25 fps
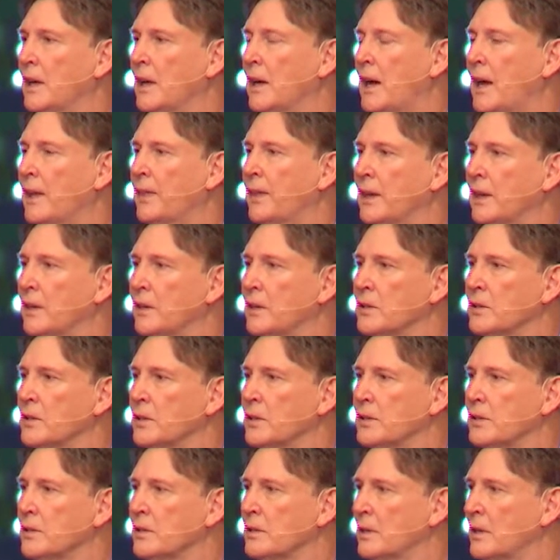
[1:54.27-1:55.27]
I think this
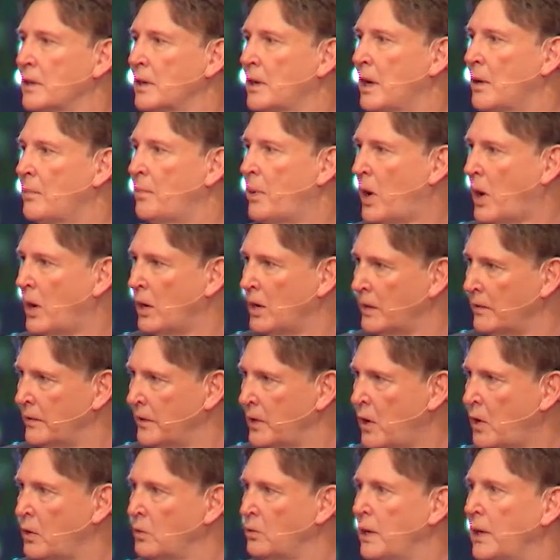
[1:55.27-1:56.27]
is a part of it
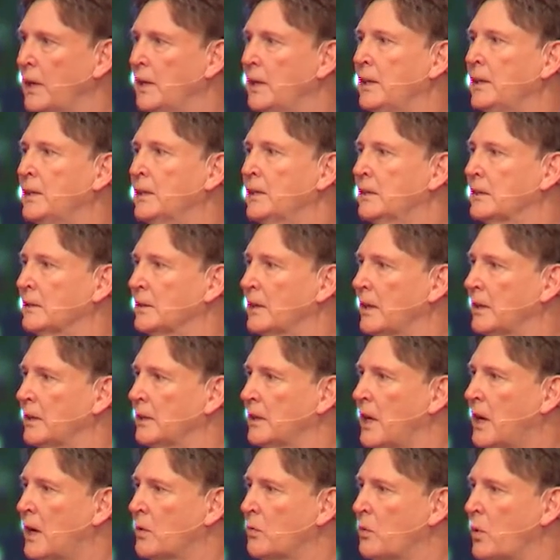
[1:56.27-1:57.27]
already, and
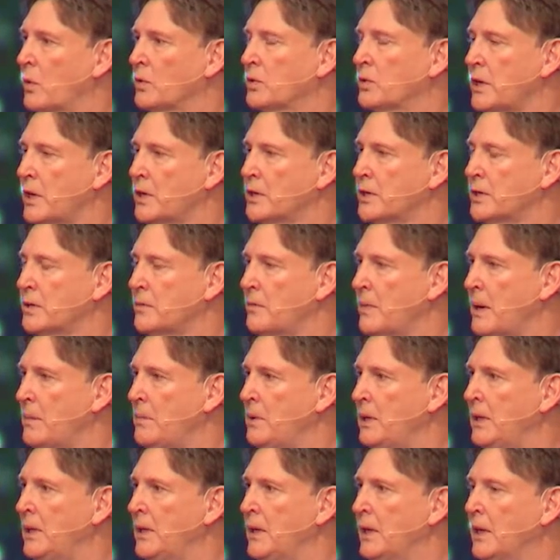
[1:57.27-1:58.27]
God wants us to
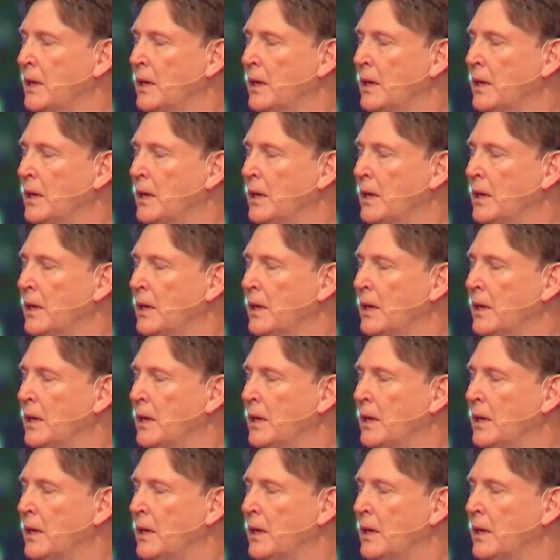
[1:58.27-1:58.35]
maybe